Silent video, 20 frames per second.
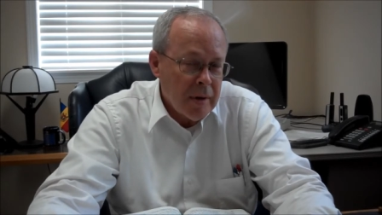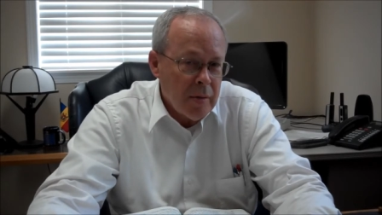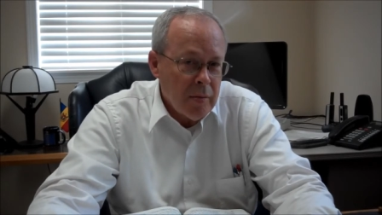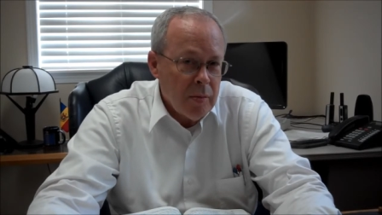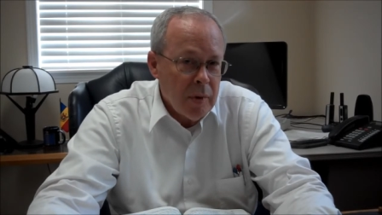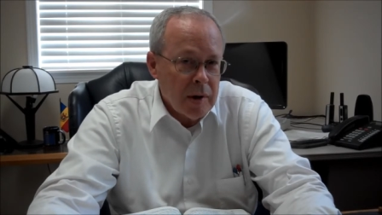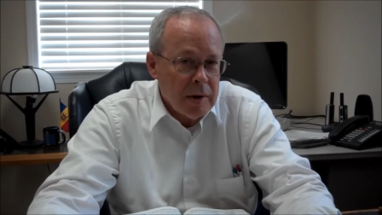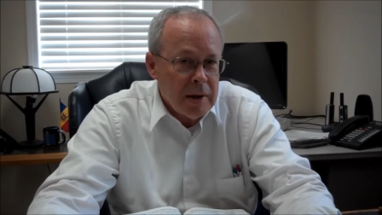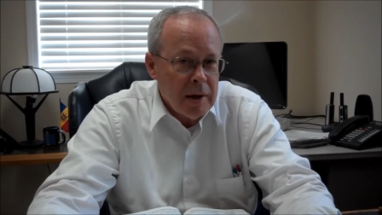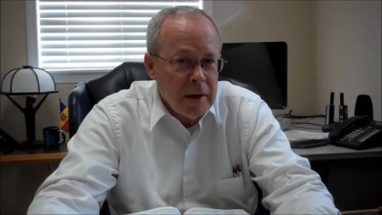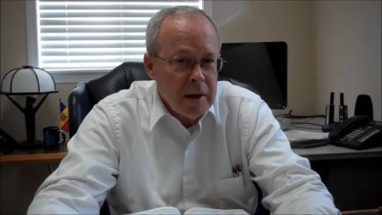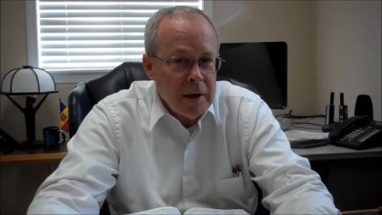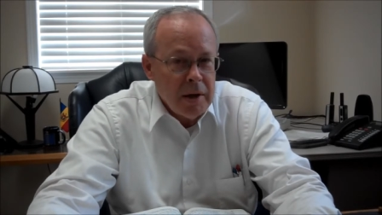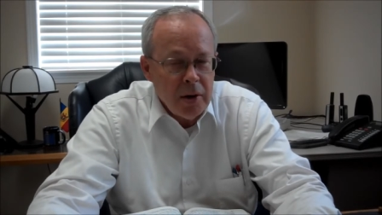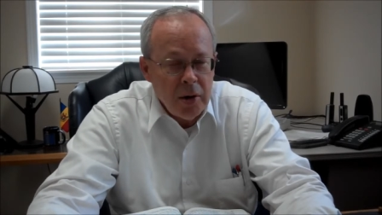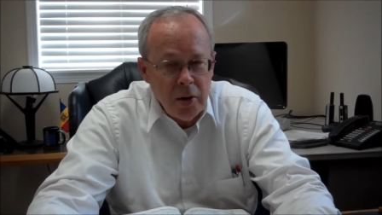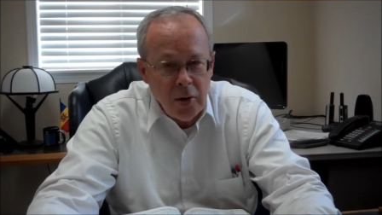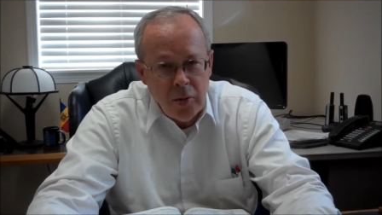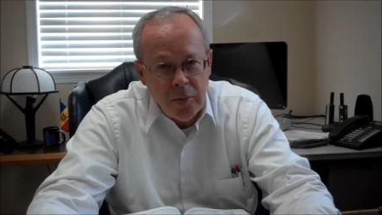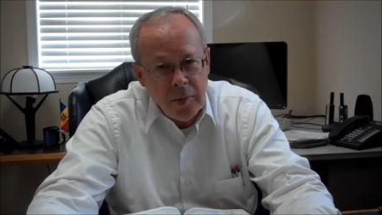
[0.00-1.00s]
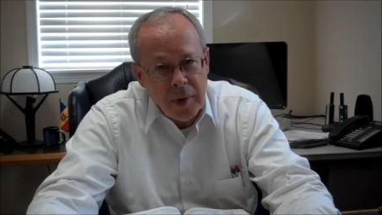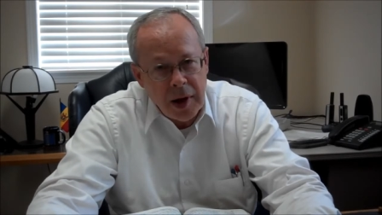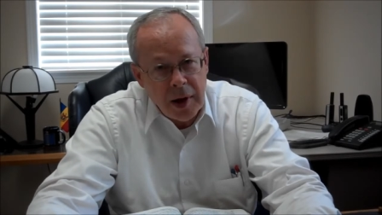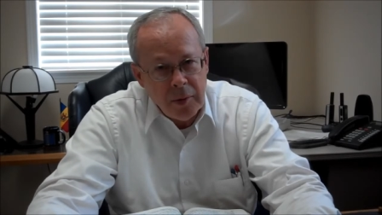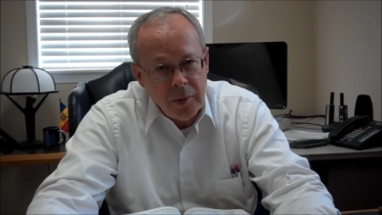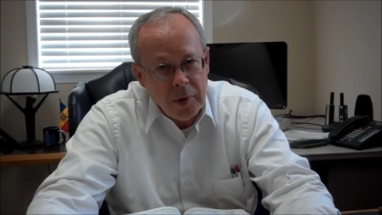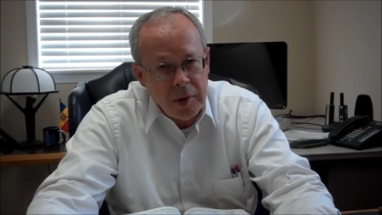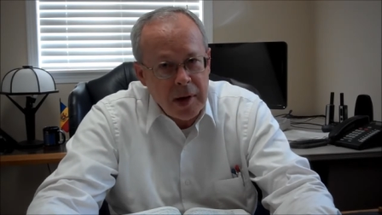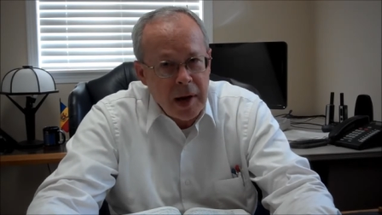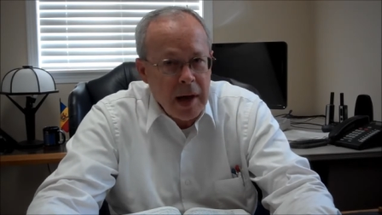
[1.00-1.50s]
but that He knew men
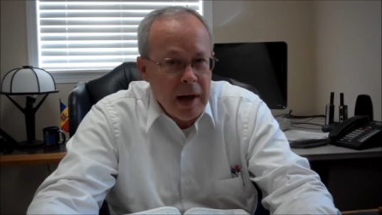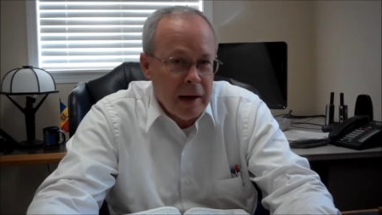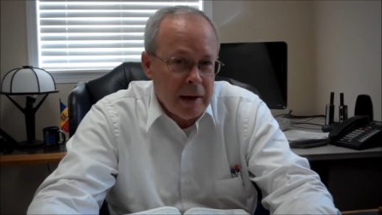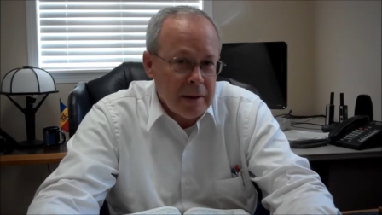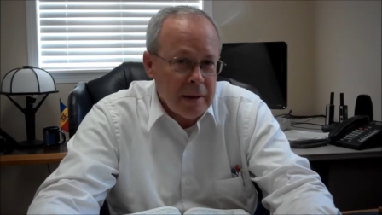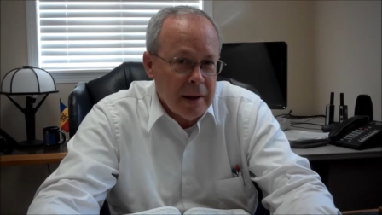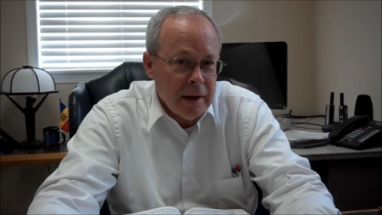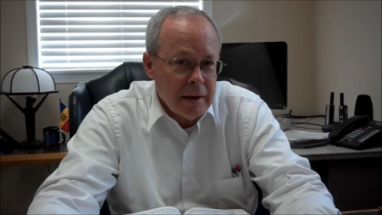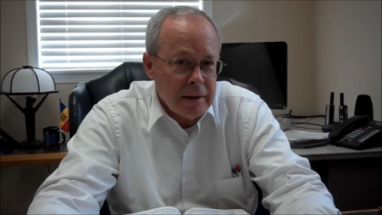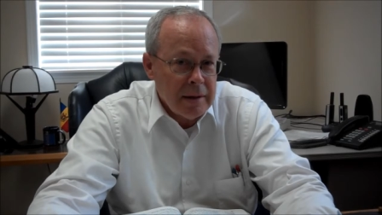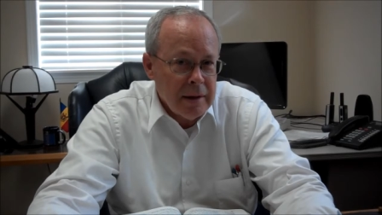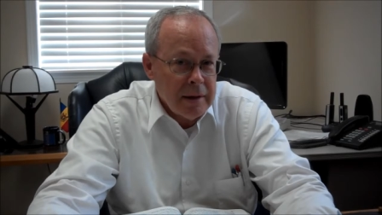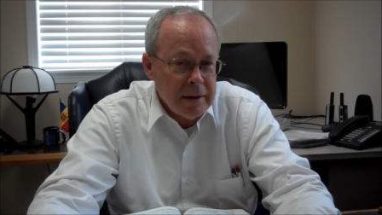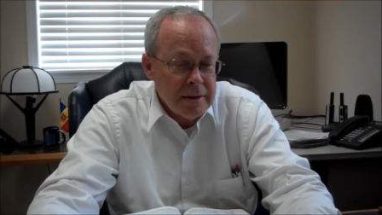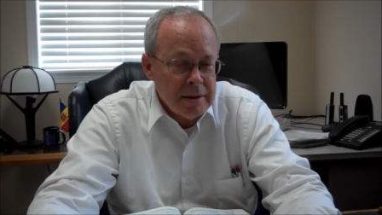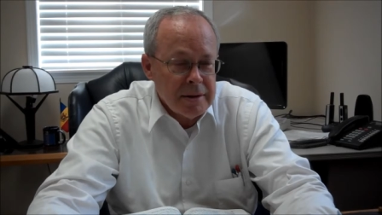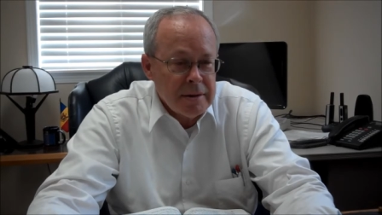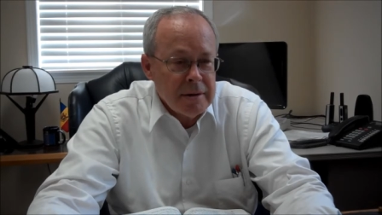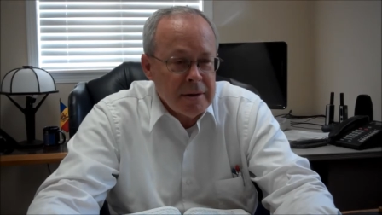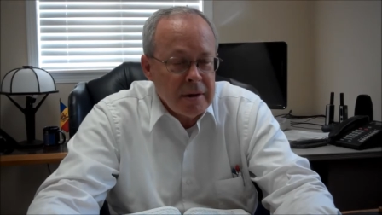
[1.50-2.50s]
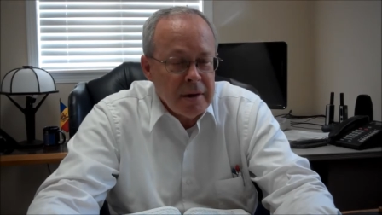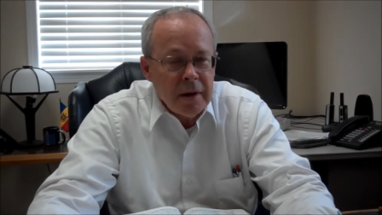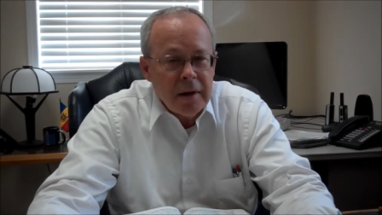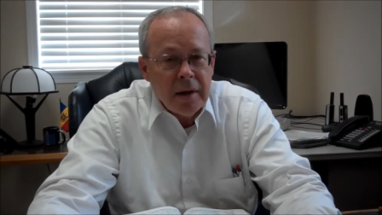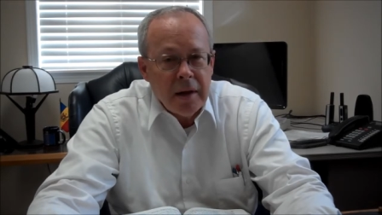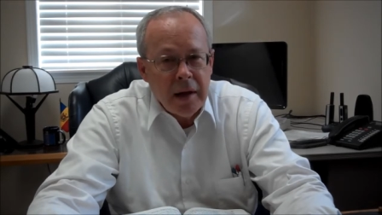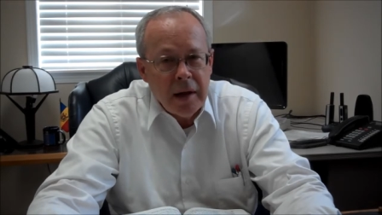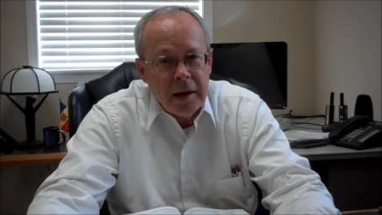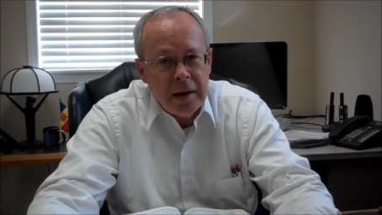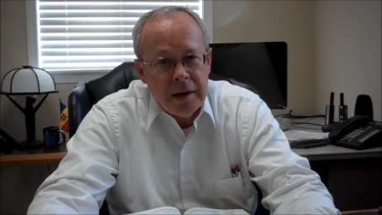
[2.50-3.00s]
would act like this
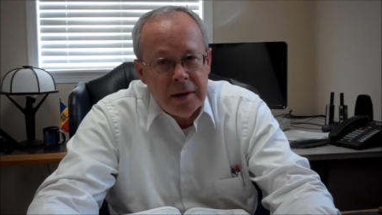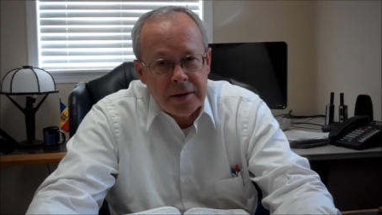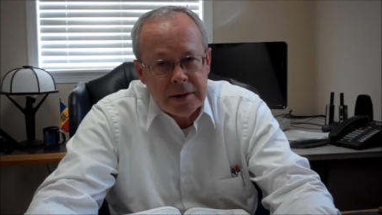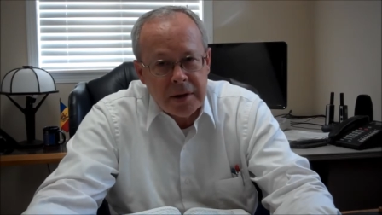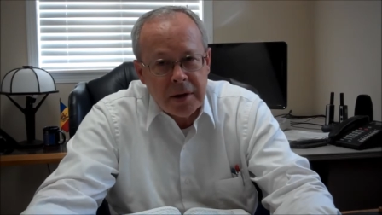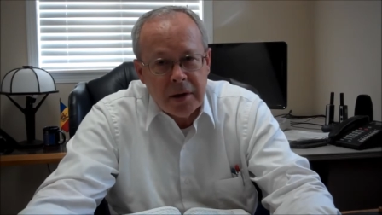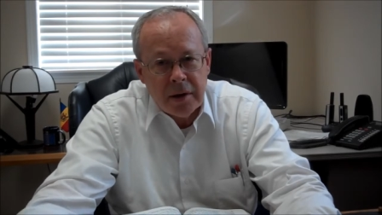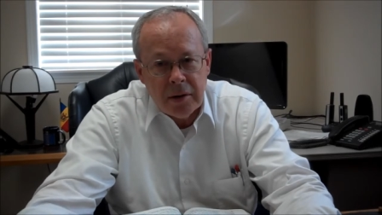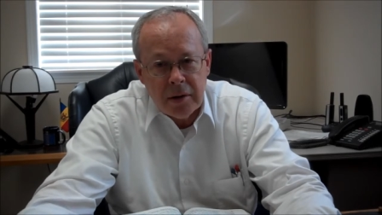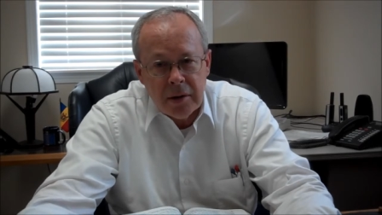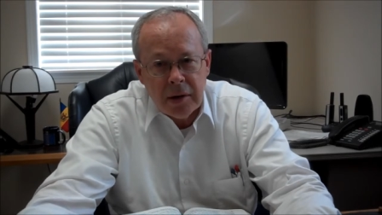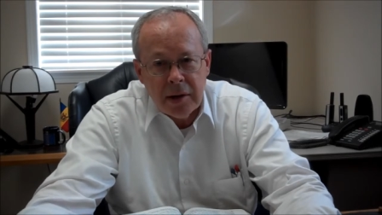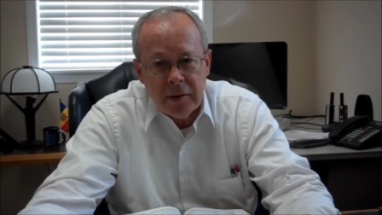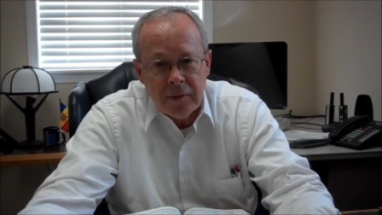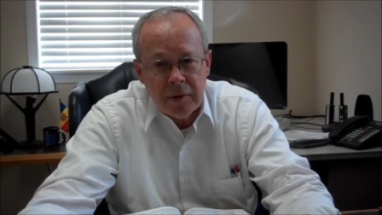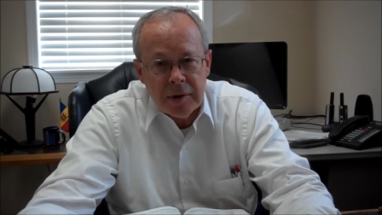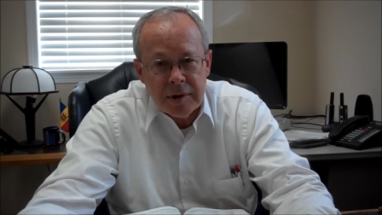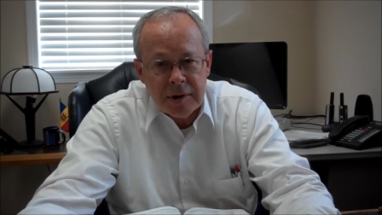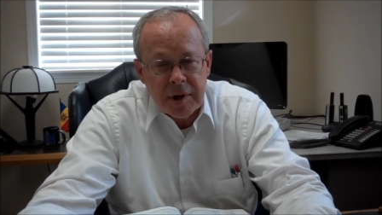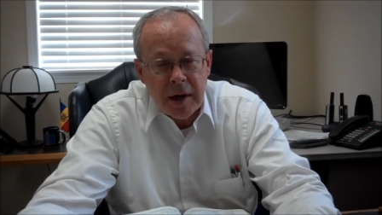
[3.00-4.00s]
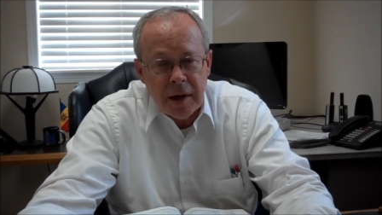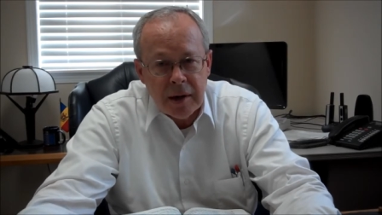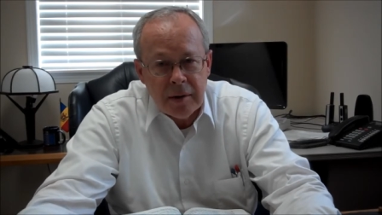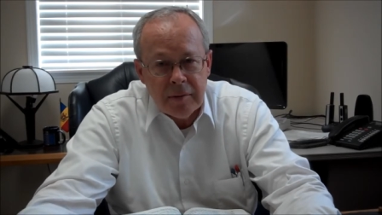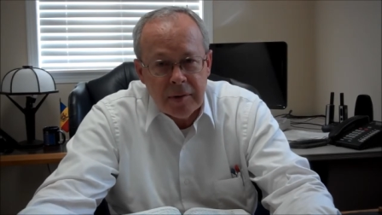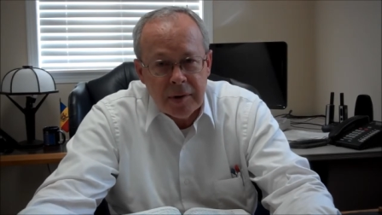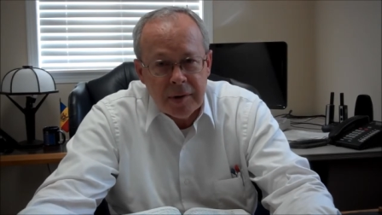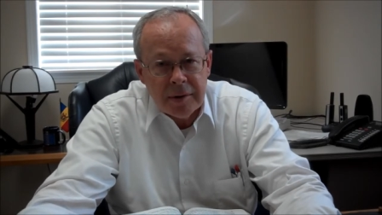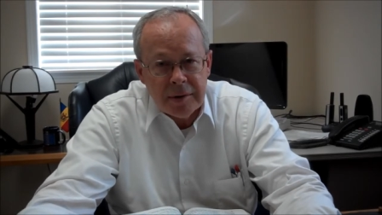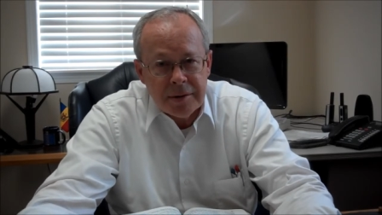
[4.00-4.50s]
and He's going to deliver us out of it.